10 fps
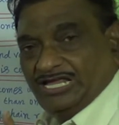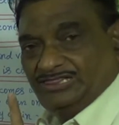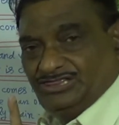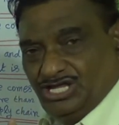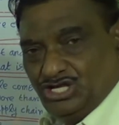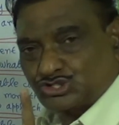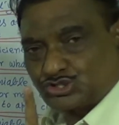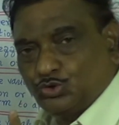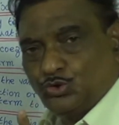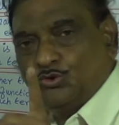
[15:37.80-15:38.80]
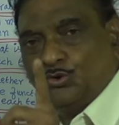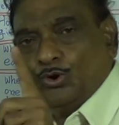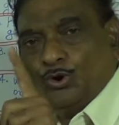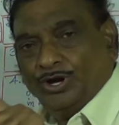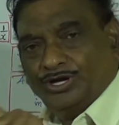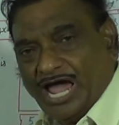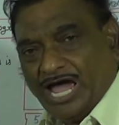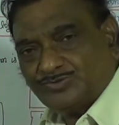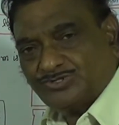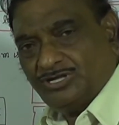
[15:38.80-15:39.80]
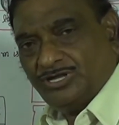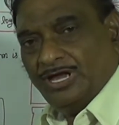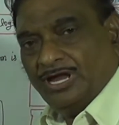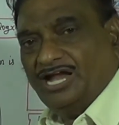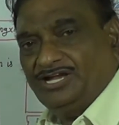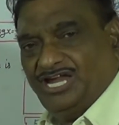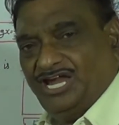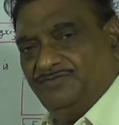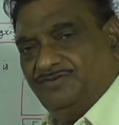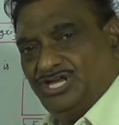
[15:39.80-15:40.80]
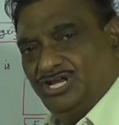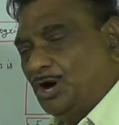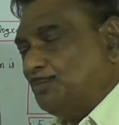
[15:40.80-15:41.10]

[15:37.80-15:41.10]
these two terms contained within the